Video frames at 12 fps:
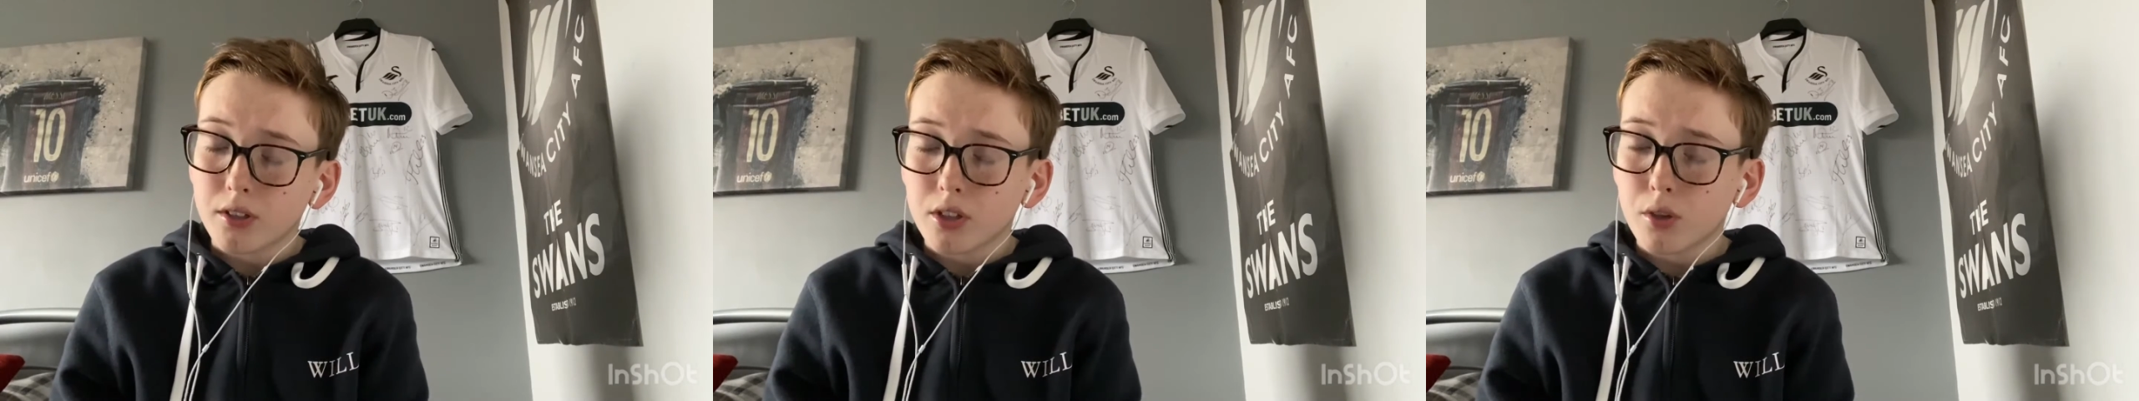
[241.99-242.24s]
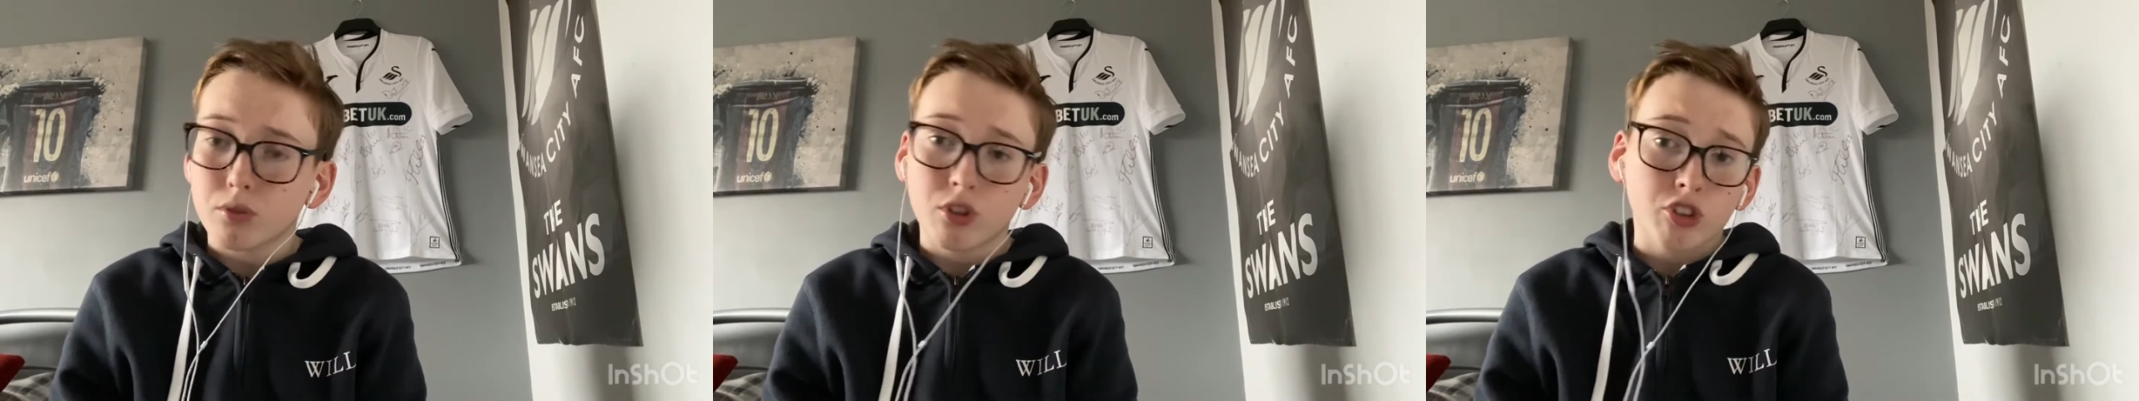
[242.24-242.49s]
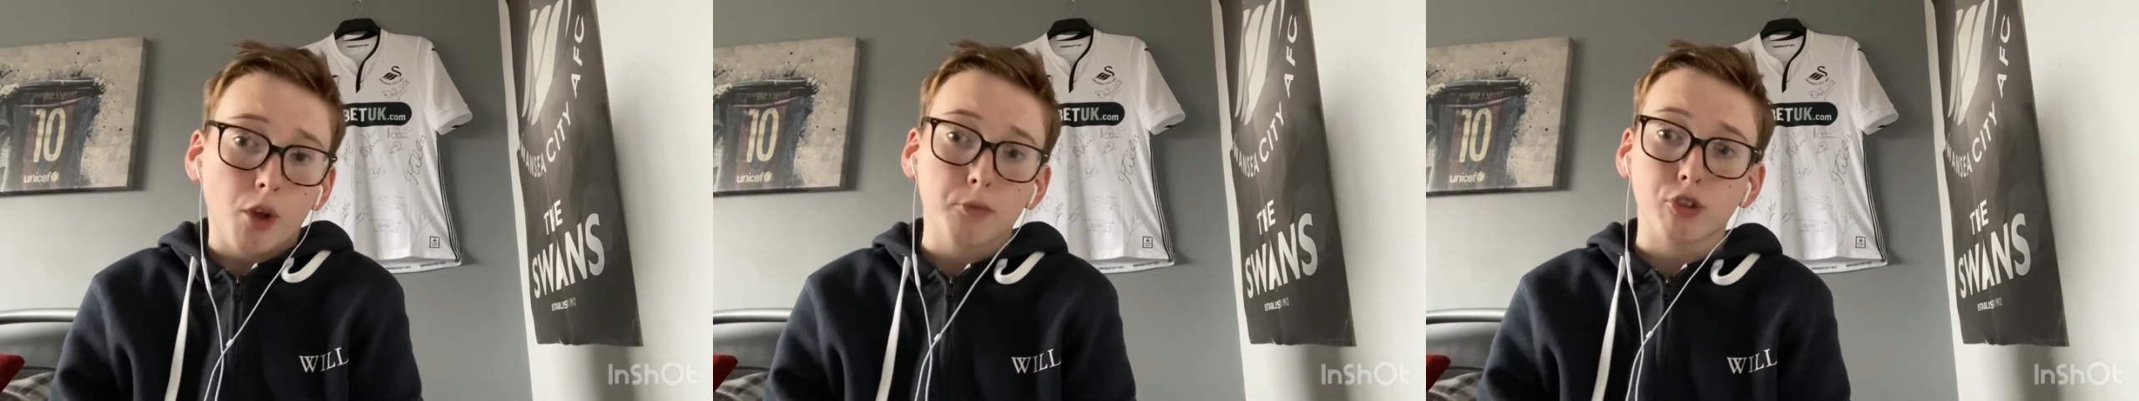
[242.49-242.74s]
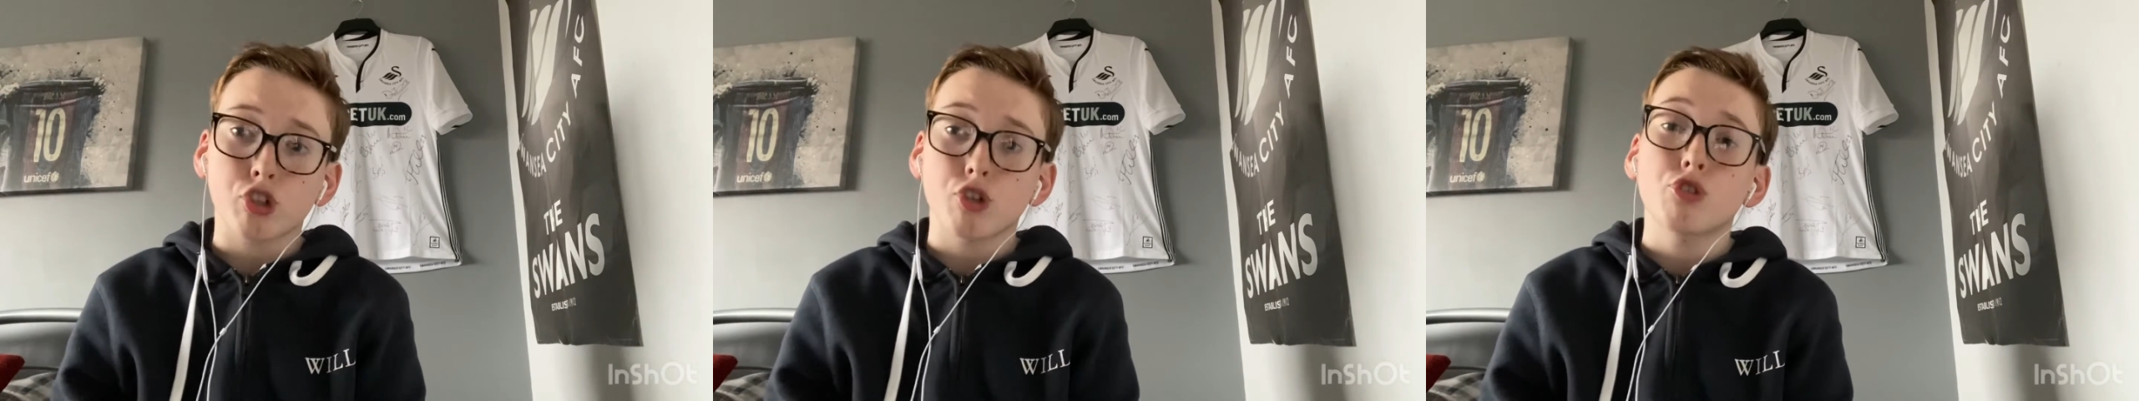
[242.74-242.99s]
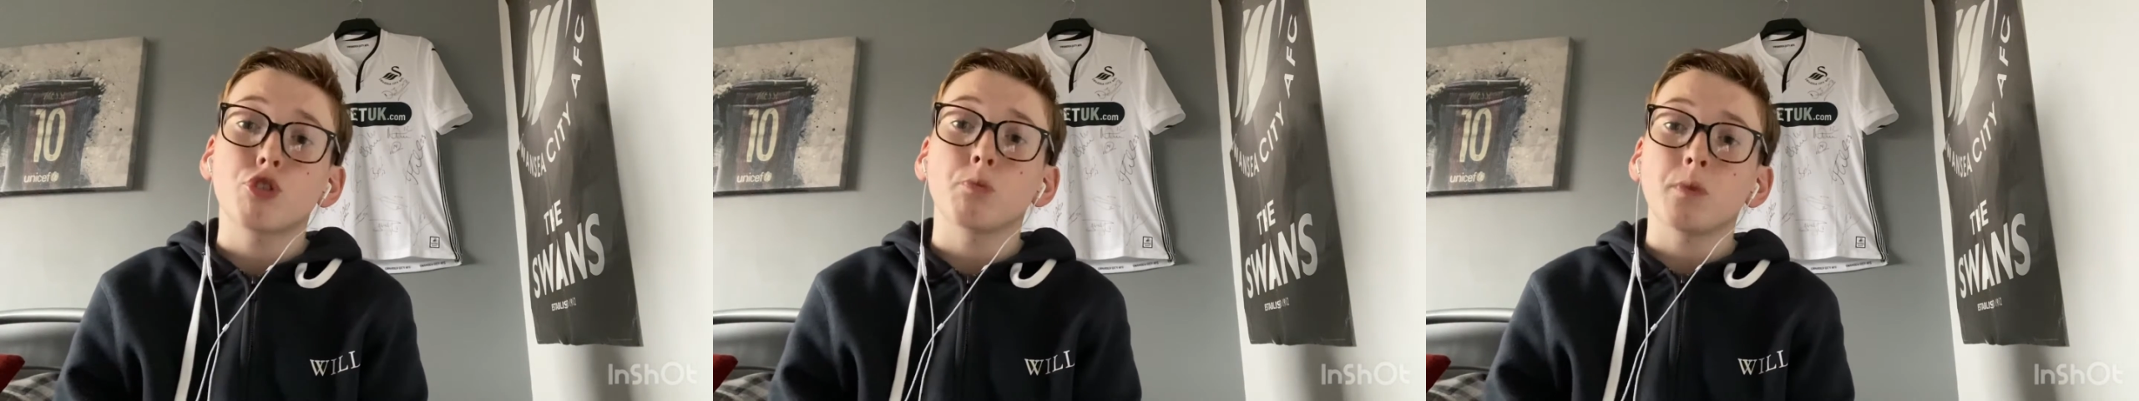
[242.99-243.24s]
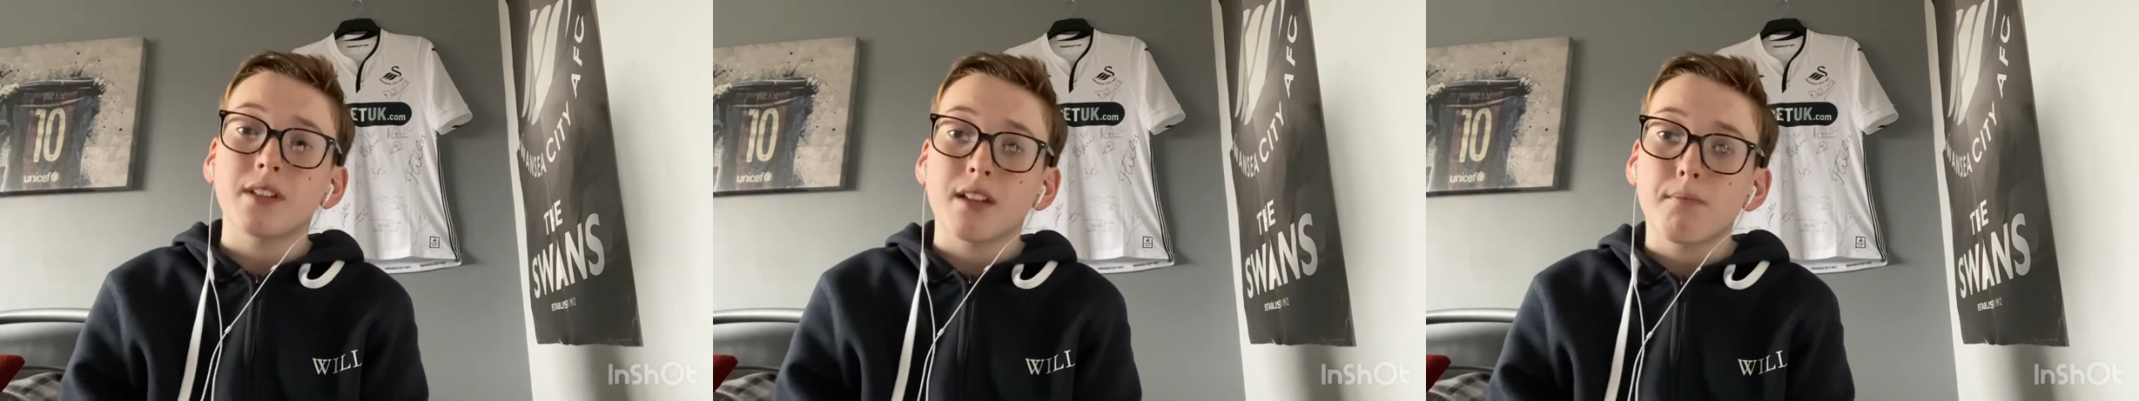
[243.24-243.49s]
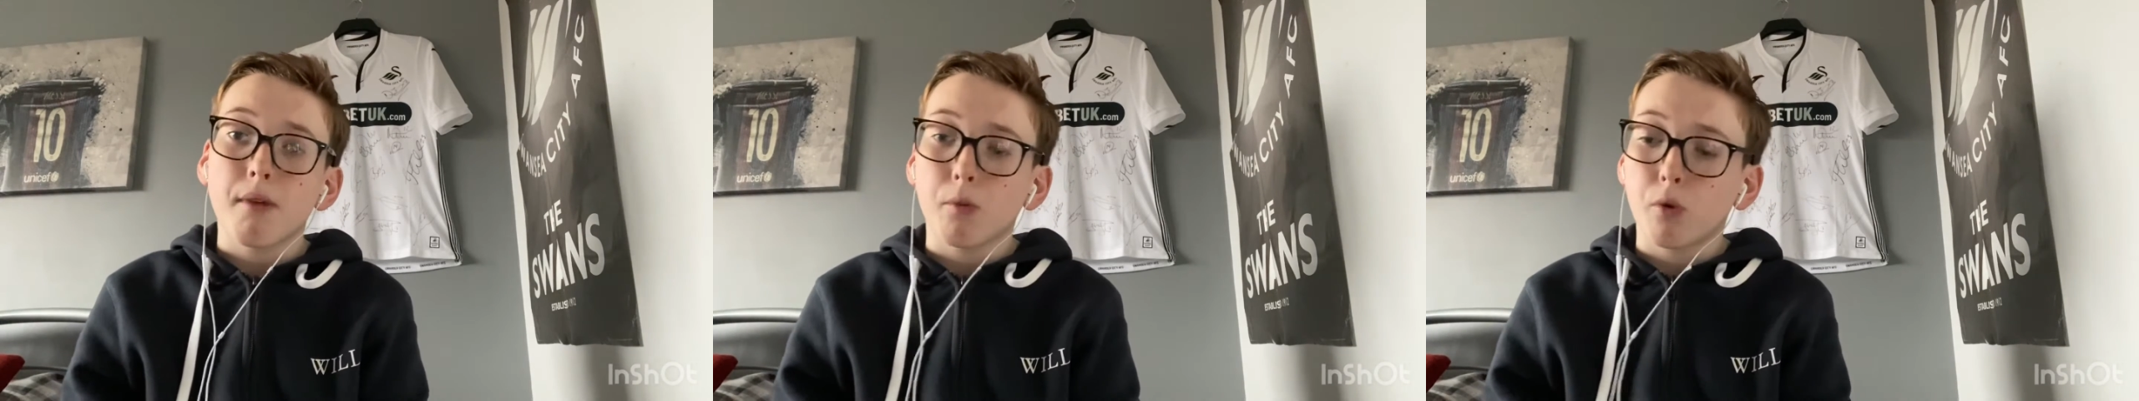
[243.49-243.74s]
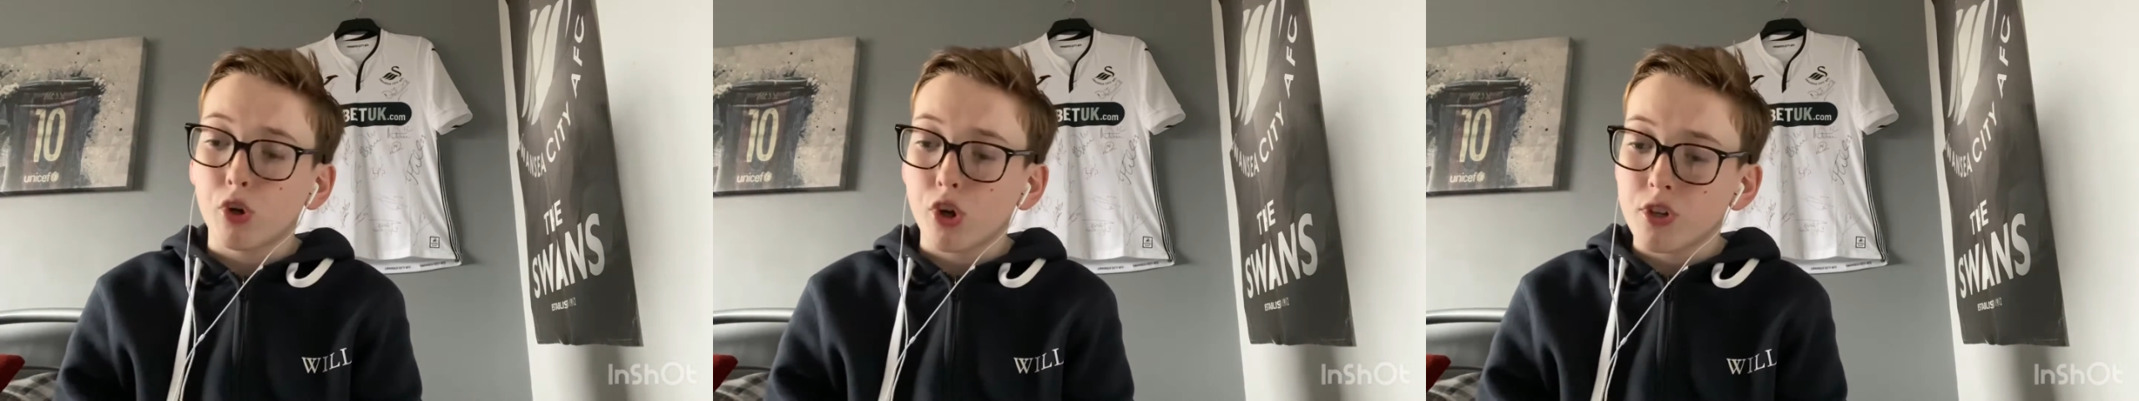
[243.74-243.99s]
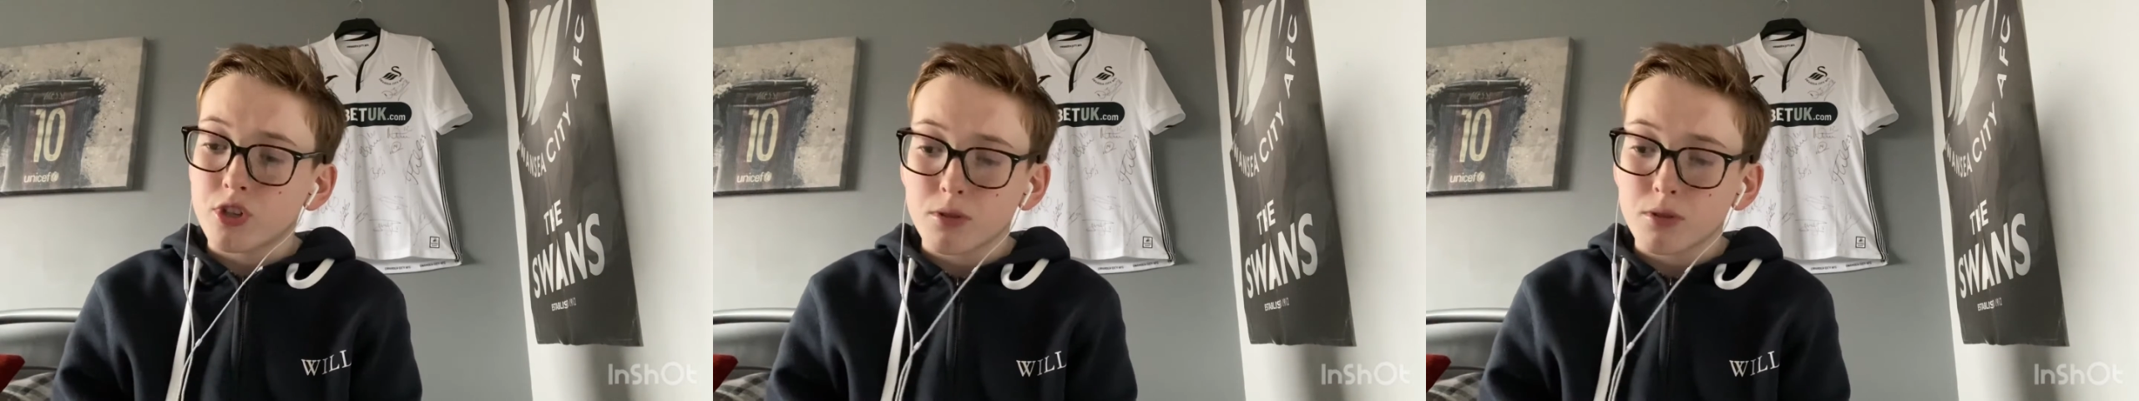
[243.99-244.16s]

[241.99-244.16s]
You know, the substitutions we did make were good.